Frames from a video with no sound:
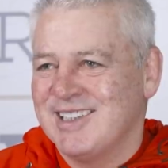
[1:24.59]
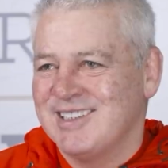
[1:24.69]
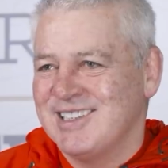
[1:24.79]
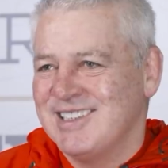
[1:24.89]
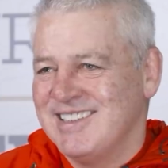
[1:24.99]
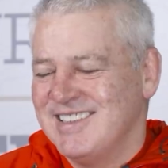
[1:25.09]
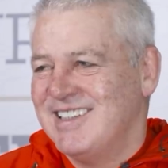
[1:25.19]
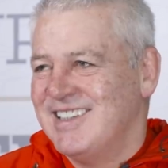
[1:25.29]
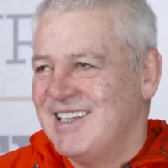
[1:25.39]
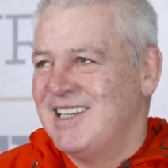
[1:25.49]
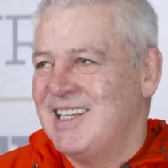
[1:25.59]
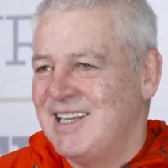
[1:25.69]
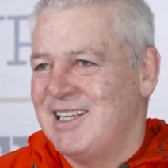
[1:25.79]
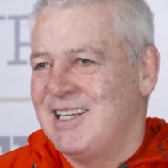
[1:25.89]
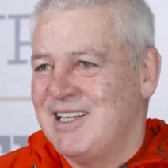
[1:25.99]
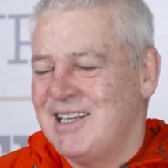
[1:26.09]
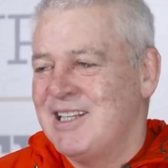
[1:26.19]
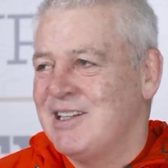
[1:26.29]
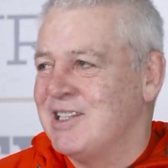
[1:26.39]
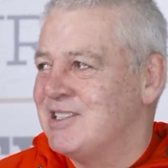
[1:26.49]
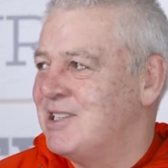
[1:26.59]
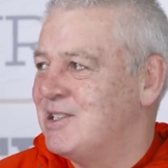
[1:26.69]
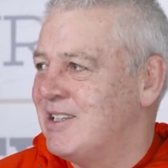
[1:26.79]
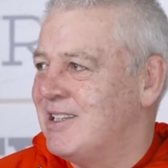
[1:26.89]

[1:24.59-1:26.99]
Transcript: because he thinks he's